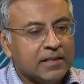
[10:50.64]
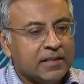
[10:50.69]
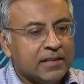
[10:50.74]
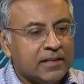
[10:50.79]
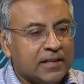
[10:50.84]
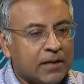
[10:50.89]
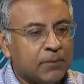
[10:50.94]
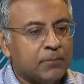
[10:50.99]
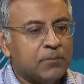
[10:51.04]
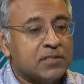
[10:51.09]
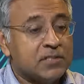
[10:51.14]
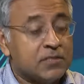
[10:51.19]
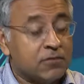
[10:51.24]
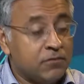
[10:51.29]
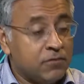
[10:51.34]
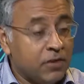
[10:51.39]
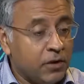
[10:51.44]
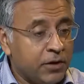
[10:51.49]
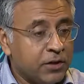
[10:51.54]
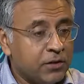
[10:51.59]
Yep, that's a
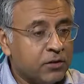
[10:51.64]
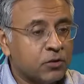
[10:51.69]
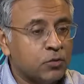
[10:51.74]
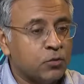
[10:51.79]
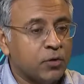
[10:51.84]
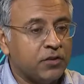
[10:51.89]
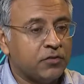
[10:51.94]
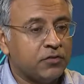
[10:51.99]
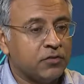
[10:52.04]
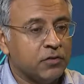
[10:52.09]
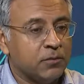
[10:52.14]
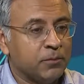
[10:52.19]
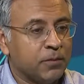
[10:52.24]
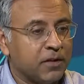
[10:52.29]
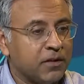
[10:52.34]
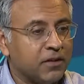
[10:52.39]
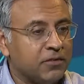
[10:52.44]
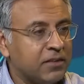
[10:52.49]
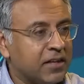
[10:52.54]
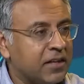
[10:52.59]
very good question,
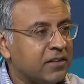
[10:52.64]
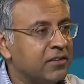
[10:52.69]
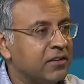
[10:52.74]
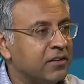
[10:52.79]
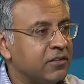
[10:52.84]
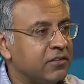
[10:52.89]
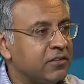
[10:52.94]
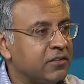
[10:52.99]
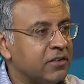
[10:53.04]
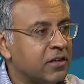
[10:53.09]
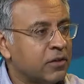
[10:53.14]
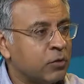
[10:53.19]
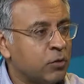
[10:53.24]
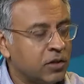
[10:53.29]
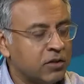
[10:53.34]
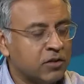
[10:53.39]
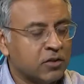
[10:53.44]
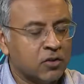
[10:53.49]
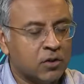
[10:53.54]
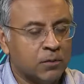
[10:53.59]
because that is
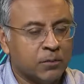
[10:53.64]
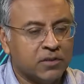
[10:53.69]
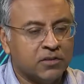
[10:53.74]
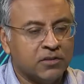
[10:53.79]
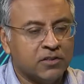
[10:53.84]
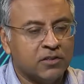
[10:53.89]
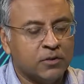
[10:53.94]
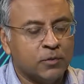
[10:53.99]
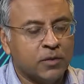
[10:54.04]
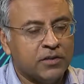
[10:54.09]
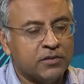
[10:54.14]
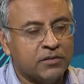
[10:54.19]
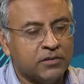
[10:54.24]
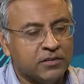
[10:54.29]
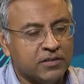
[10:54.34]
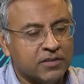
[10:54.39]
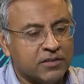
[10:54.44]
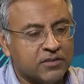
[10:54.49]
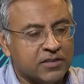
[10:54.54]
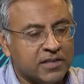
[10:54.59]
quite a common situation
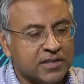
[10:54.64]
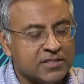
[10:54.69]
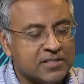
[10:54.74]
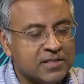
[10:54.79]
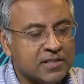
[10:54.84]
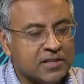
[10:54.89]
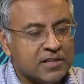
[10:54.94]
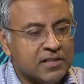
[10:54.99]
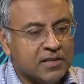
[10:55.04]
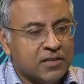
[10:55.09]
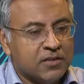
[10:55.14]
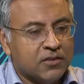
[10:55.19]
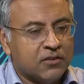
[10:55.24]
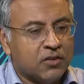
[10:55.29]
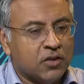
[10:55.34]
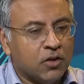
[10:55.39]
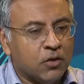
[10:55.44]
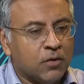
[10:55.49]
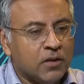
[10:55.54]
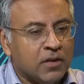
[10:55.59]
these days.
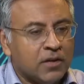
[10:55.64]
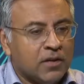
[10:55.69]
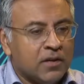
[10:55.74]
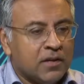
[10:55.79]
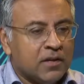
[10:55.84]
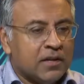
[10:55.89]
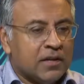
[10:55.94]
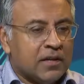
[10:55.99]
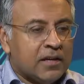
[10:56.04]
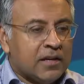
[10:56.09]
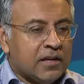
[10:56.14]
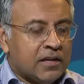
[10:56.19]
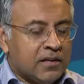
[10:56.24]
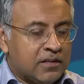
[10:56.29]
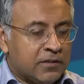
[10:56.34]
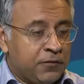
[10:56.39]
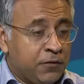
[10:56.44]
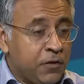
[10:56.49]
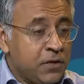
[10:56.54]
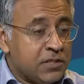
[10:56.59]
So
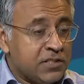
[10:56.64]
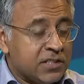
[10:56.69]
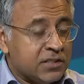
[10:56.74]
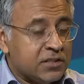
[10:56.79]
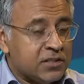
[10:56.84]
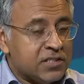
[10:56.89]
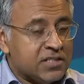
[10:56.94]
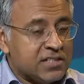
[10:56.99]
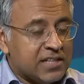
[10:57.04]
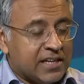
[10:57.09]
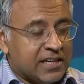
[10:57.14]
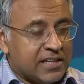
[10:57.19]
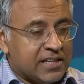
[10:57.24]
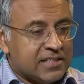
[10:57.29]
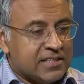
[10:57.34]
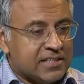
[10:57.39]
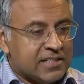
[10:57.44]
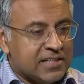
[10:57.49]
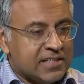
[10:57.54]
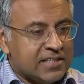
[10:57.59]
the first thing to say
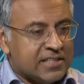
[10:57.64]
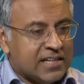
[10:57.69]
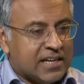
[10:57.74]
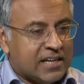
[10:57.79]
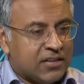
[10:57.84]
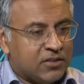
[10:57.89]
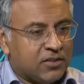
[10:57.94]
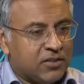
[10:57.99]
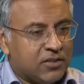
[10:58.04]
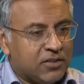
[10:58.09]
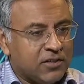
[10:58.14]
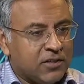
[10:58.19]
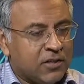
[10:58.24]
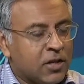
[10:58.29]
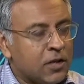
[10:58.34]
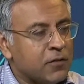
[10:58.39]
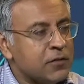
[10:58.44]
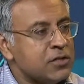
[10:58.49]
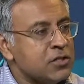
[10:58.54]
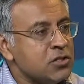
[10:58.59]
is that,
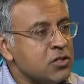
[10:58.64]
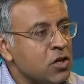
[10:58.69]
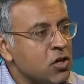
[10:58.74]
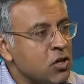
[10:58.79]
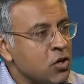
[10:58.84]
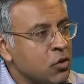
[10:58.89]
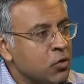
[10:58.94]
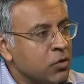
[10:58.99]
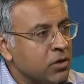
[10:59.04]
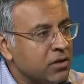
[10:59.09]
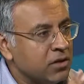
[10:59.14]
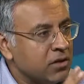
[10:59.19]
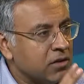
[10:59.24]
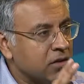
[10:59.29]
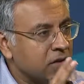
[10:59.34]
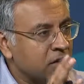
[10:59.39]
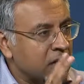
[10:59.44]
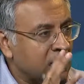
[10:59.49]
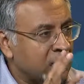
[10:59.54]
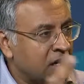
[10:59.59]
there's no
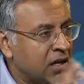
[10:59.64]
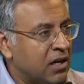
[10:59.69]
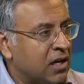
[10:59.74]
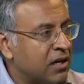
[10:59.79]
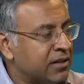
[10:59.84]
hard